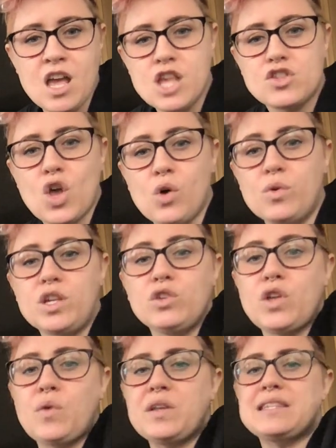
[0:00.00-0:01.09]
So you'll
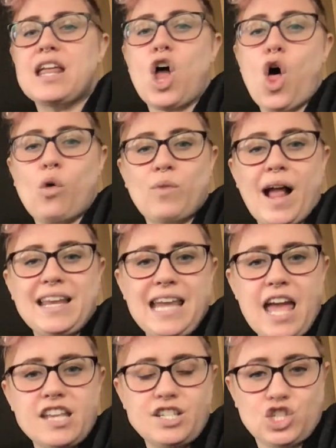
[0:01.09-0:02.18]
notice that already
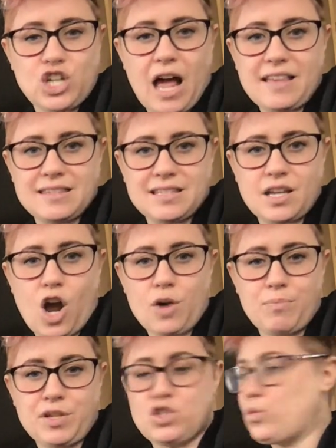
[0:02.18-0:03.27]
and just are
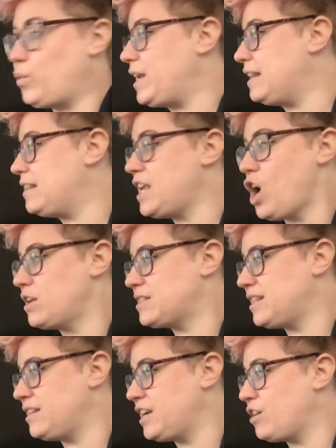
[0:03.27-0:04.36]
between the
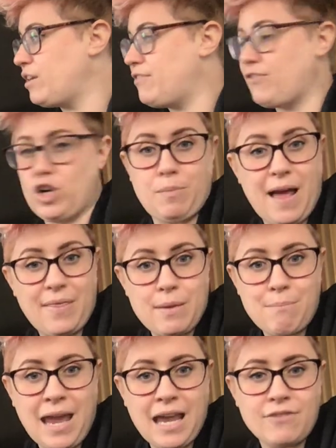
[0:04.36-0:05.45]
auxiliary verb and the
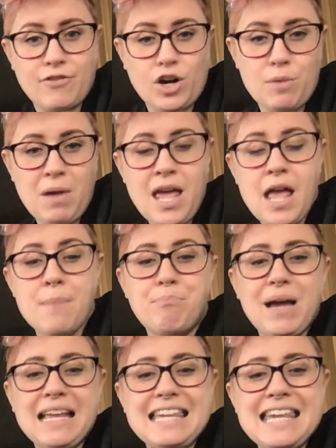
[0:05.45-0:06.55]
main verb,
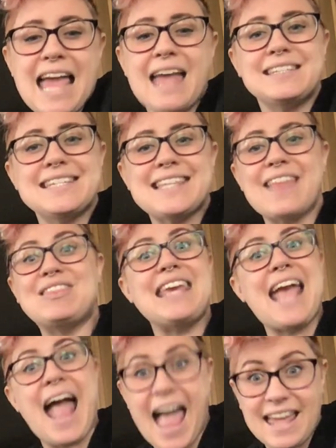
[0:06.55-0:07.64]
but yet is at the
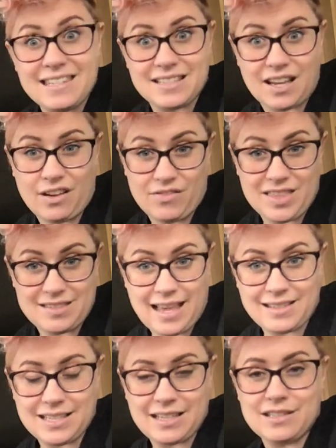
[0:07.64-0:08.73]
end of the
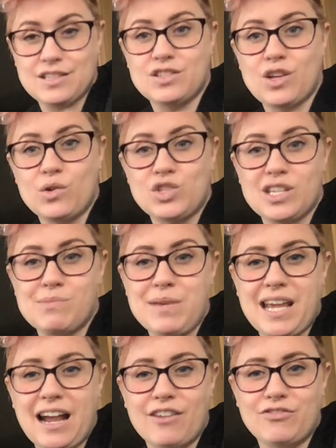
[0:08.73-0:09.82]
sentence. So just be
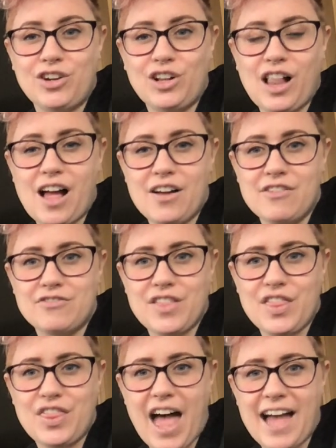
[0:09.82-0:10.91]
careful of
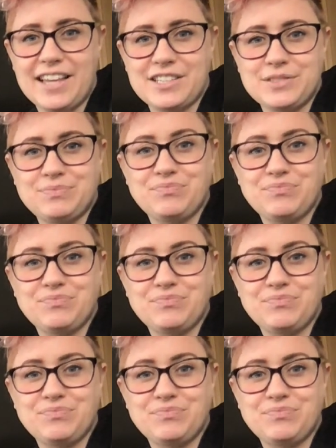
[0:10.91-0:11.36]
that.